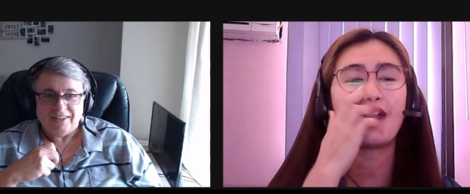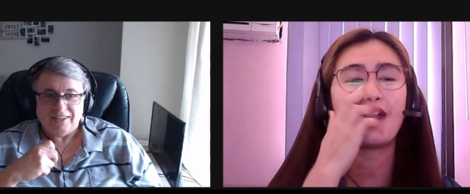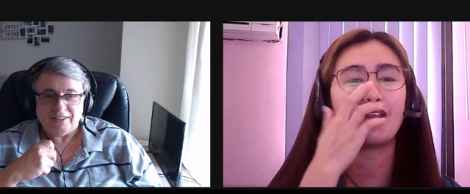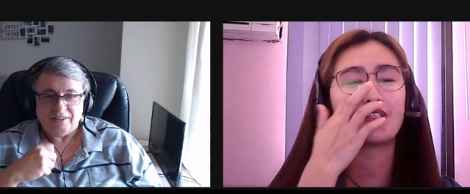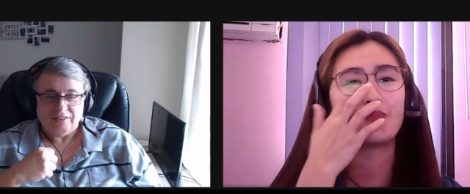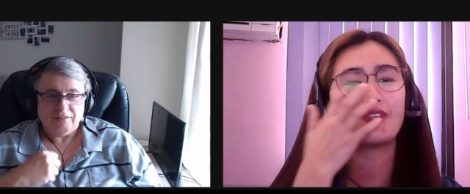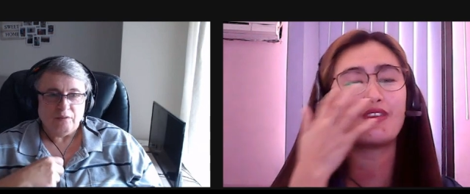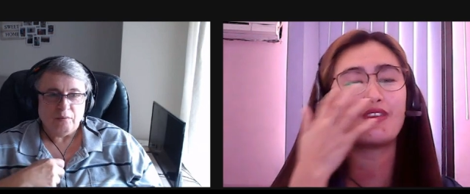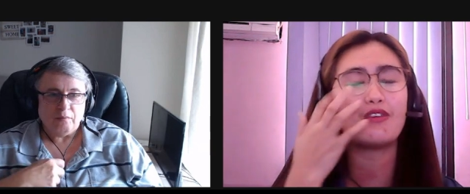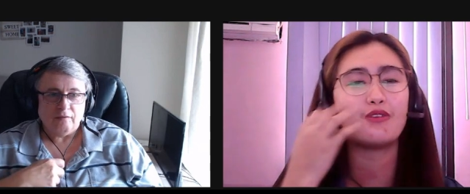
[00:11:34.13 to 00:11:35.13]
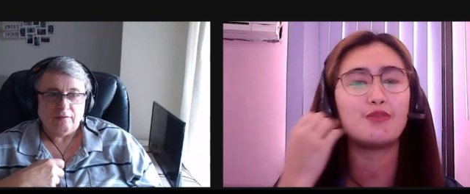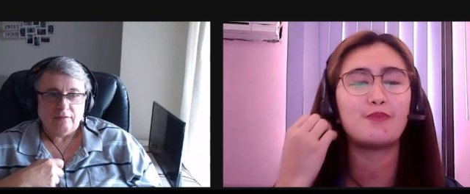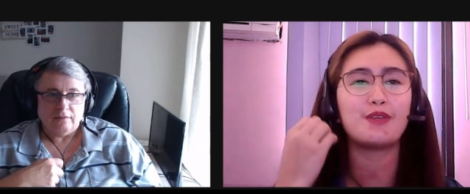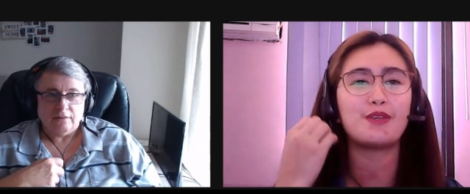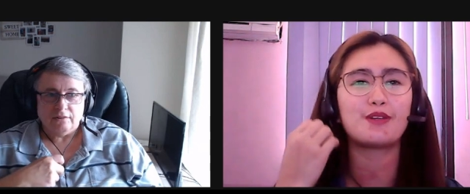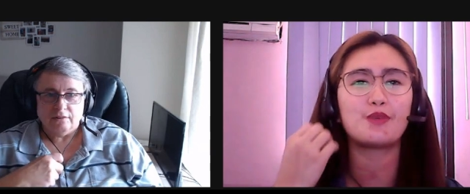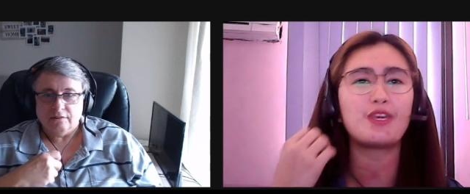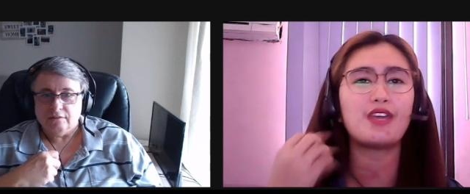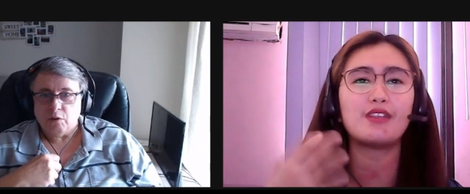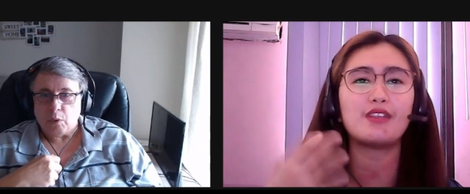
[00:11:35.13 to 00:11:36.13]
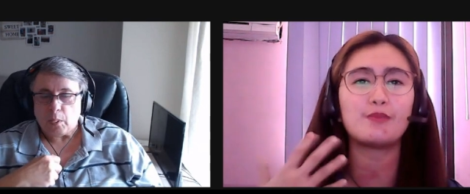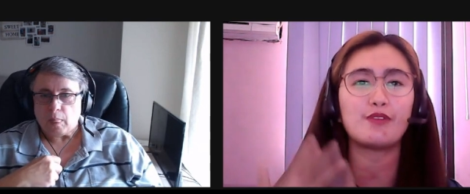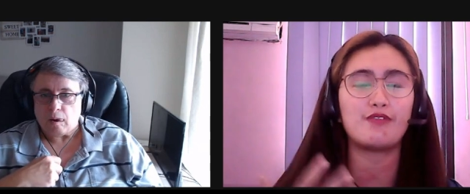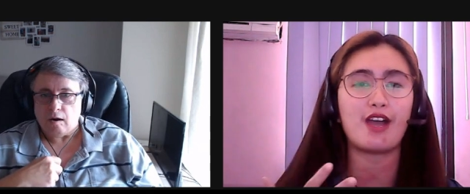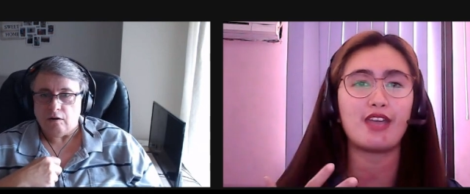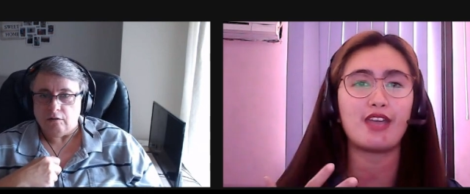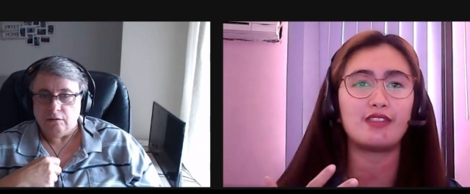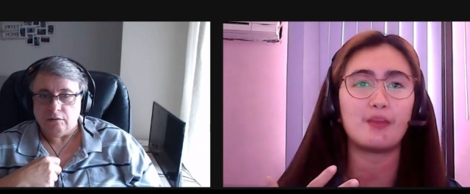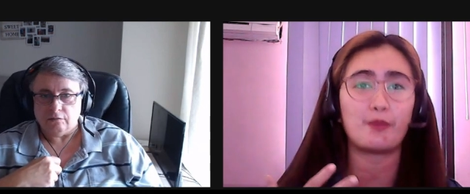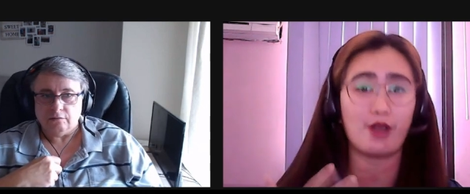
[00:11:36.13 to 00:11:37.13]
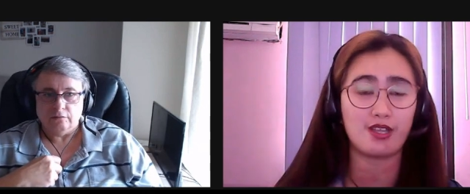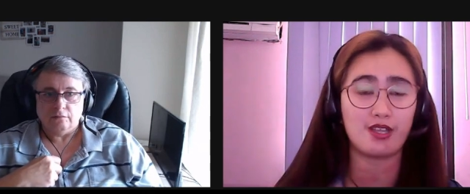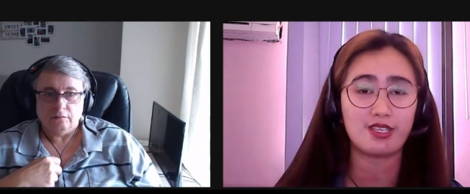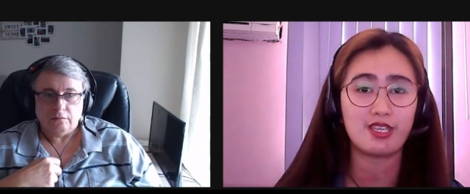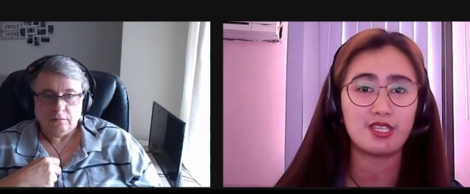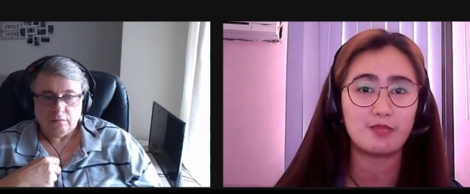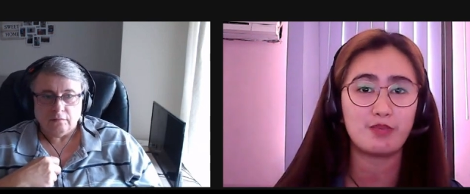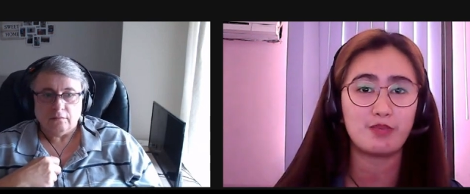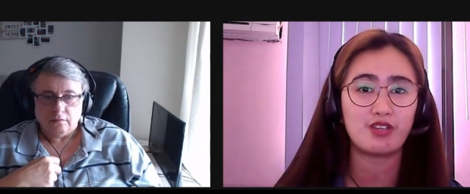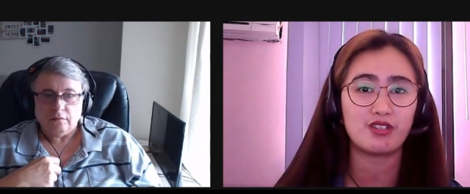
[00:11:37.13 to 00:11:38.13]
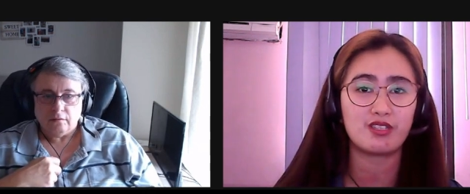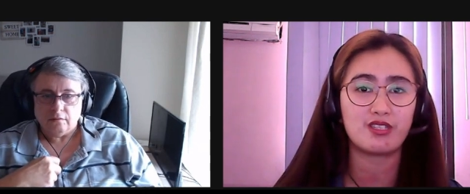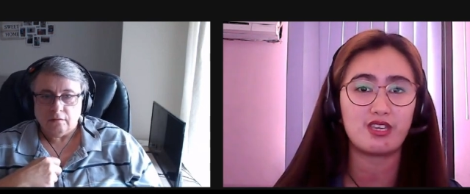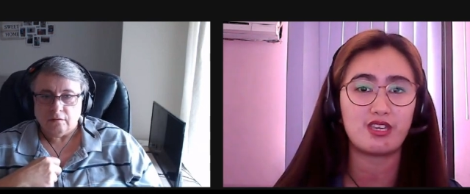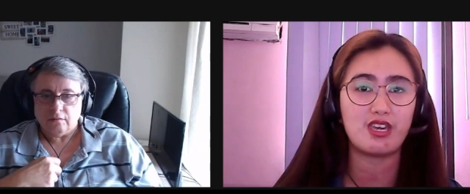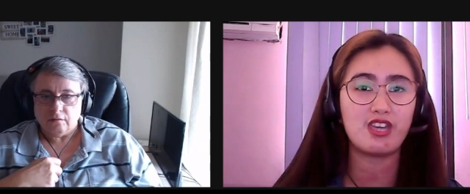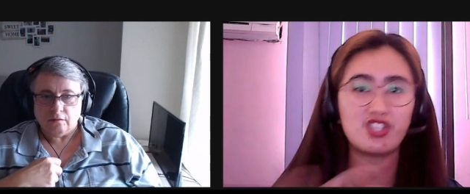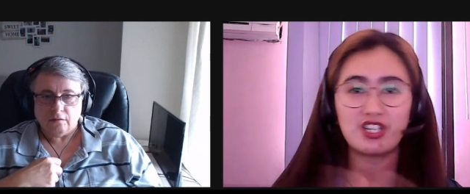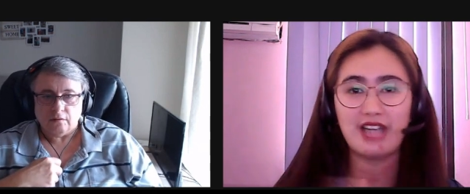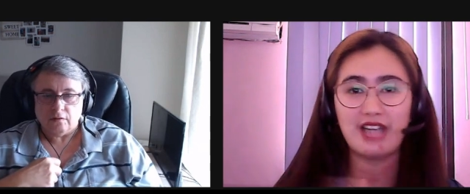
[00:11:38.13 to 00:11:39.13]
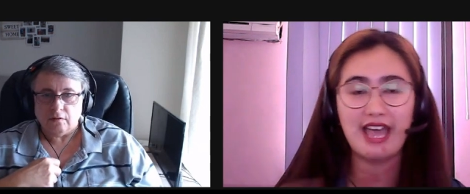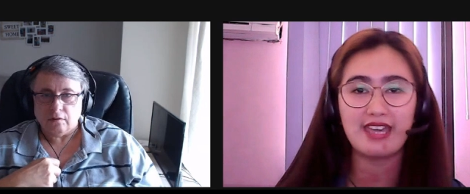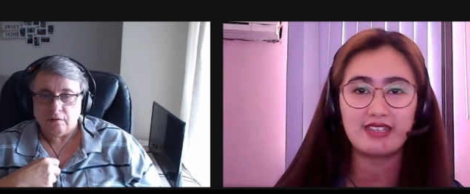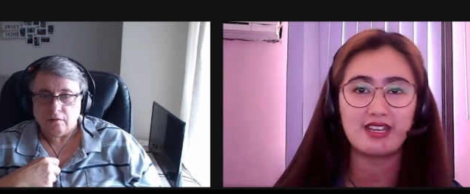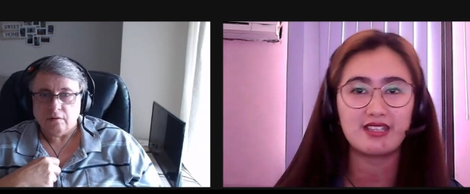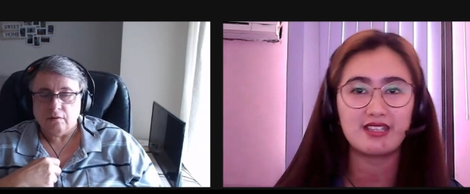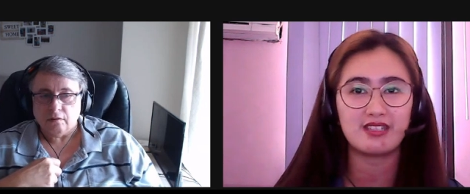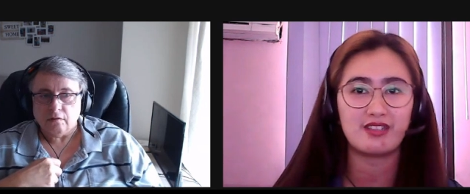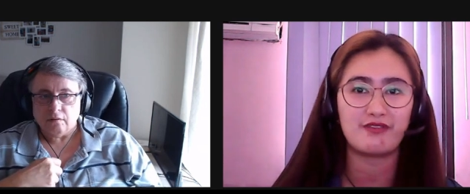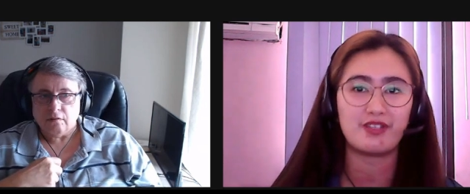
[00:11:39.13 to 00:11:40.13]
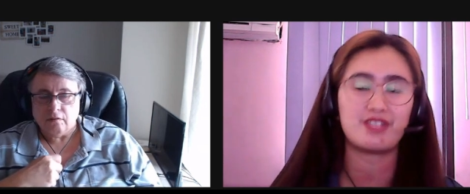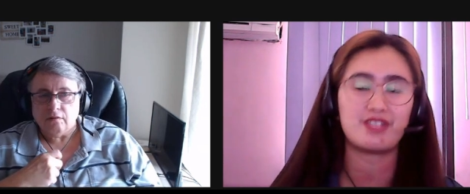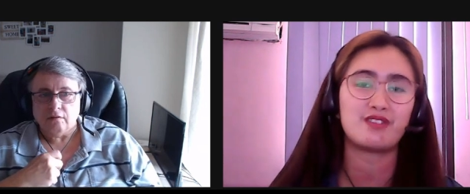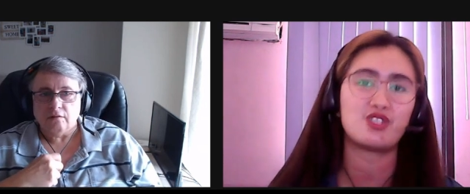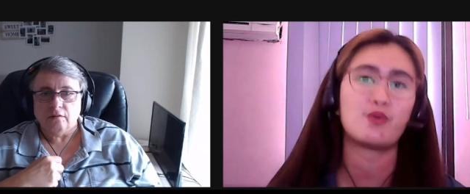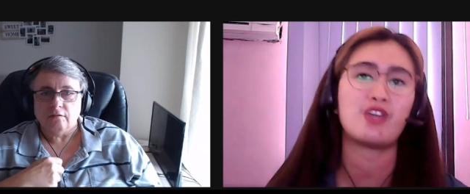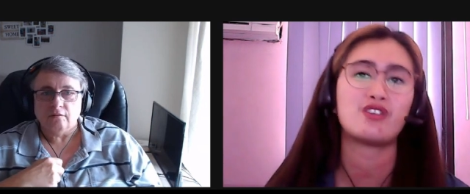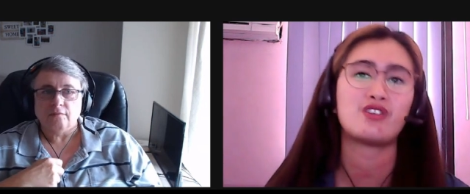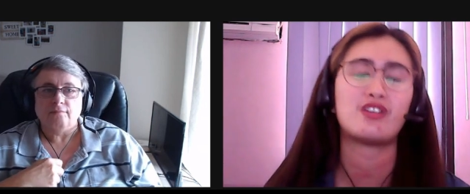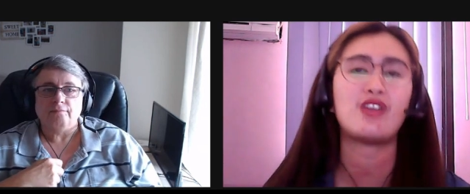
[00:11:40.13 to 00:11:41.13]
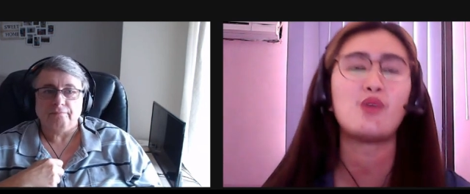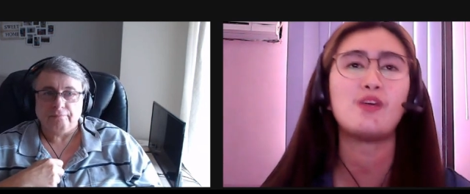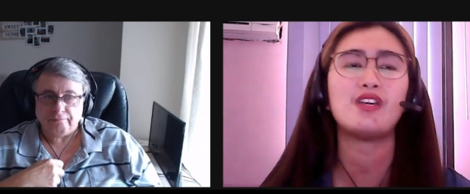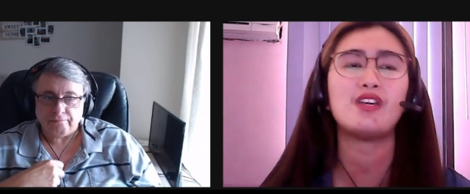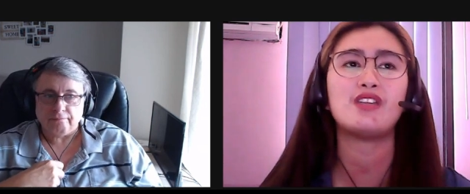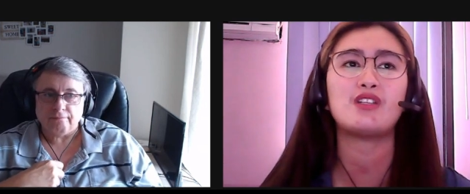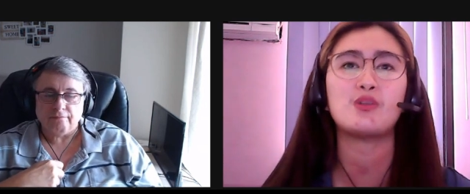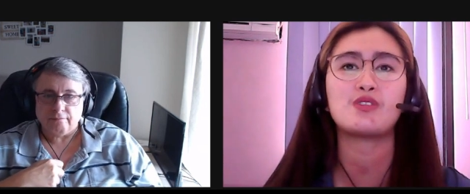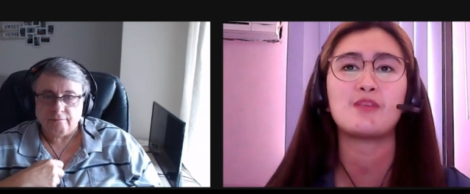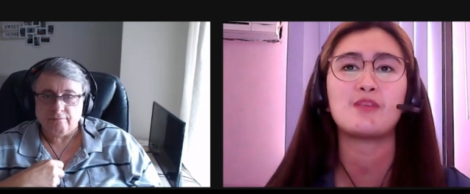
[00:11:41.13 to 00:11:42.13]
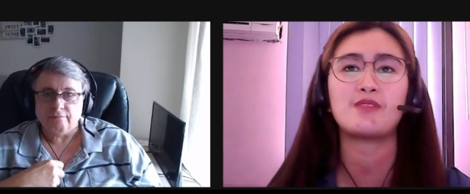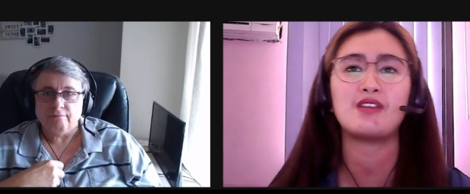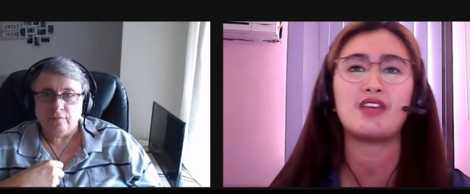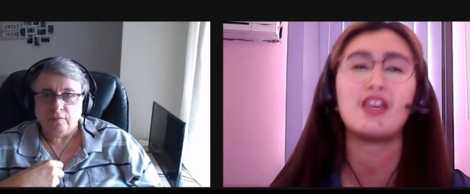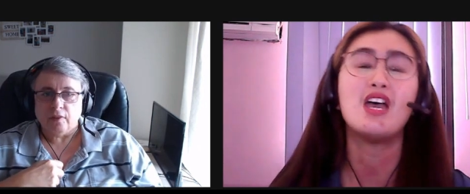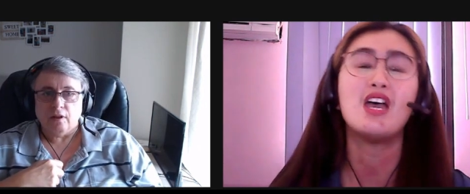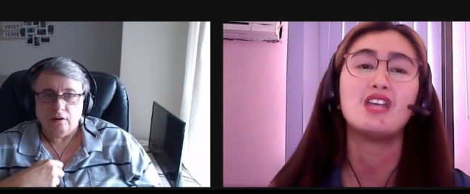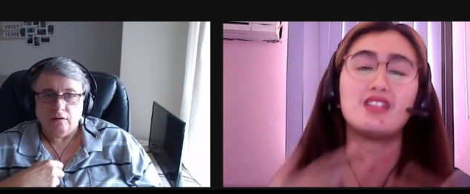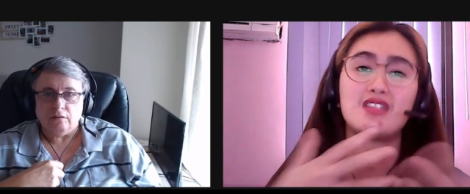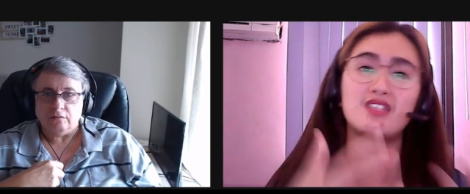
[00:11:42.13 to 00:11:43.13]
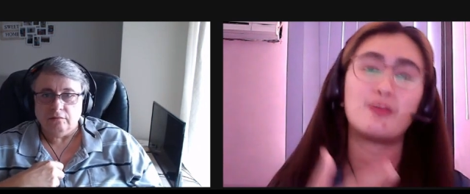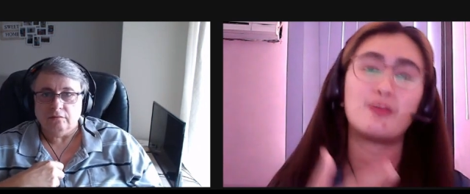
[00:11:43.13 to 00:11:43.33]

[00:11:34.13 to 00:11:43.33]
Speaker 1: honest with you, Peter, we cannot provide the process because each client has a different situation. I don't want to enclose something like this is the